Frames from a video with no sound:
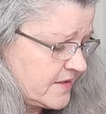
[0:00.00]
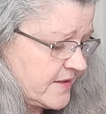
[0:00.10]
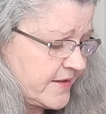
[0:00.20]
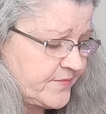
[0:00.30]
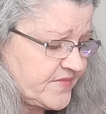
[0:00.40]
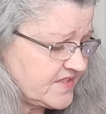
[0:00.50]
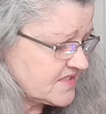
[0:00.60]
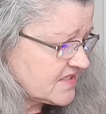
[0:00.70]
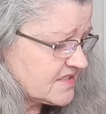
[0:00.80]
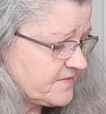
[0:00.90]
And
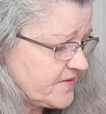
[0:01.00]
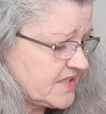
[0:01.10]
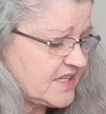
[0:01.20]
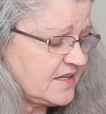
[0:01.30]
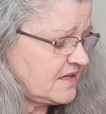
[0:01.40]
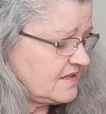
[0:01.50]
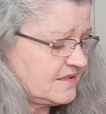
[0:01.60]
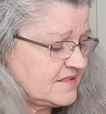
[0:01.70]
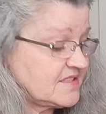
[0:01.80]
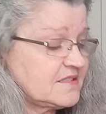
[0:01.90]
this is funny.
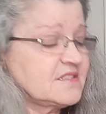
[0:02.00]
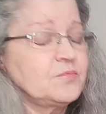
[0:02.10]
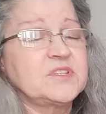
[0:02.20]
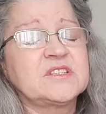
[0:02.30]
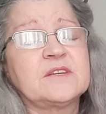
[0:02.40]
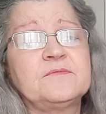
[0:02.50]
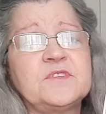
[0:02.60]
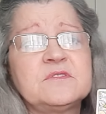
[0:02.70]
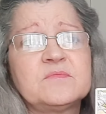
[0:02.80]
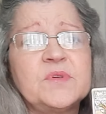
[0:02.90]
This is what's
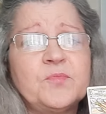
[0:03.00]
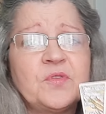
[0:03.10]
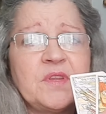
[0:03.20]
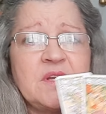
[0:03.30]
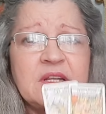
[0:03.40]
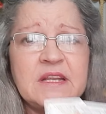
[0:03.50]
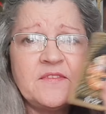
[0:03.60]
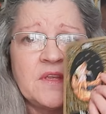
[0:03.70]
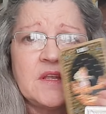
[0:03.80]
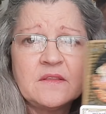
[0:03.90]
confused me more than
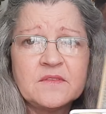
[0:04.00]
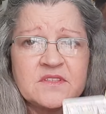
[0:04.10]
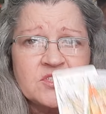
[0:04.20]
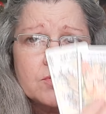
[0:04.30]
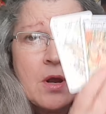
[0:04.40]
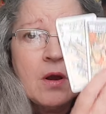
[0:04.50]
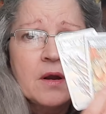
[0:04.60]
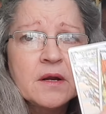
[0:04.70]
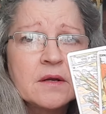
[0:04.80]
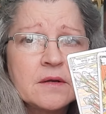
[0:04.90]
anything. The star.